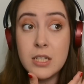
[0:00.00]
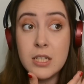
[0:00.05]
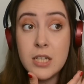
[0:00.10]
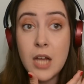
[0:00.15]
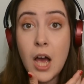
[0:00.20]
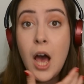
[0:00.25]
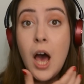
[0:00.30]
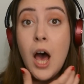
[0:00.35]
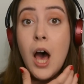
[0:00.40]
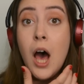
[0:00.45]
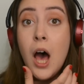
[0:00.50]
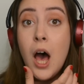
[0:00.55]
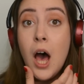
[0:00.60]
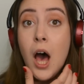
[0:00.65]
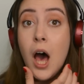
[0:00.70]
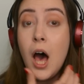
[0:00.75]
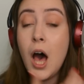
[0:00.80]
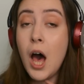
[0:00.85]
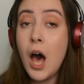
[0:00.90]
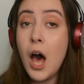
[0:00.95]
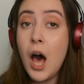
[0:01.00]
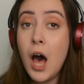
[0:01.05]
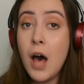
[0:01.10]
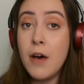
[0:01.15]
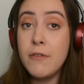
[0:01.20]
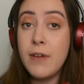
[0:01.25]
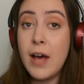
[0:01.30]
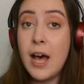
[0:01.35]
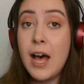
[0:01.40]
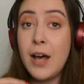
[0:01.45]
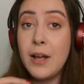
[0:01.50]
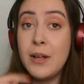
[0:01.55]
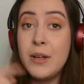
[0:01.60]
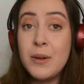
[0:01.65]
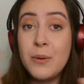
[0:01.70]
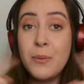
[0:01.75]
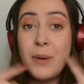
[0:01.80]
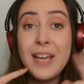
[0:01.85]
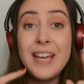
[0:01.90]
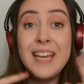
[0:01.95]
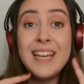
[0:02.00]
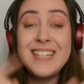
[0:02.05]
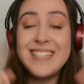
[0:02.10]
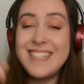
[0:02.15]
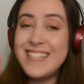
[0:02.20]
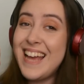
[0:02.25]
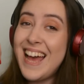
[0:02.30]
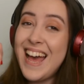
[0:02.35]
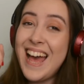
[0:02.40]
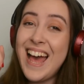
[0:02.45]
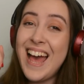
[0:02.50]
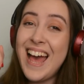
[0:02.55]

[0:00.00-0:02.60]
da a vowel, way down,